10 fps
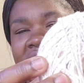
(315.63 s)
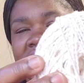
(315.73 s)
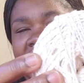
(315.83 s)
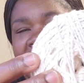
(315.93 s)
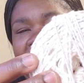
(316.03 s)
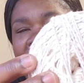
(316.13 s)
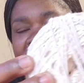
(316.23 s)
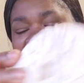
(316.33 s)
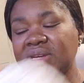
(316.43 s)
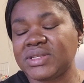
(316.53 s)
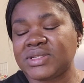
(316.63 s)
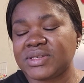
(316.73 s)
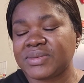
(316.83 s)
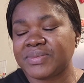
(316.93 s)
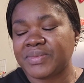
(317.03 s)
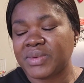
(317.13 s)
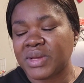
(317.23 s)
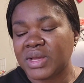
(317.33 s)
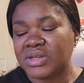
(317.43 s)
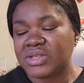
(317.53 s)
to tell you what it is.
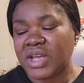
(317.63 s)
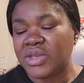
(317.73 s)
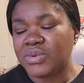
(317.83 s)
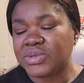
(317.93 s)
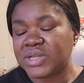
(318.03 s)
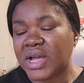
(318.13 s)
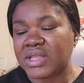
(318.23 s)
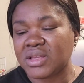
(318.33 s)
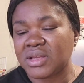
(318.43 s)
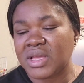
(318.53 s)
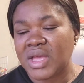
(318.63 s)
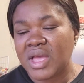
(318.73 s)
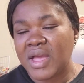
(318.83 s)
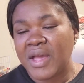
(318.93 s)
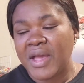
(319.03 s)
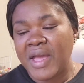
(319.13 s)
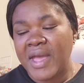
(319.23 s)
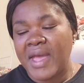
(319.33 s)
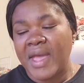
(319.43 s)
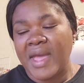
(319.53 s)
So I use that,
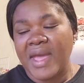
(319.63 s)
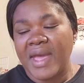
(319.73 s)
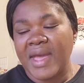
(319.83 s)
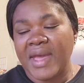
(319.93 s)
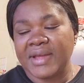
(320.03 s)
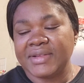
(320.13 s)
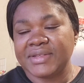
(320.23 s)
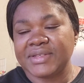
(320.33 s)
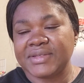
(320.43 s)
and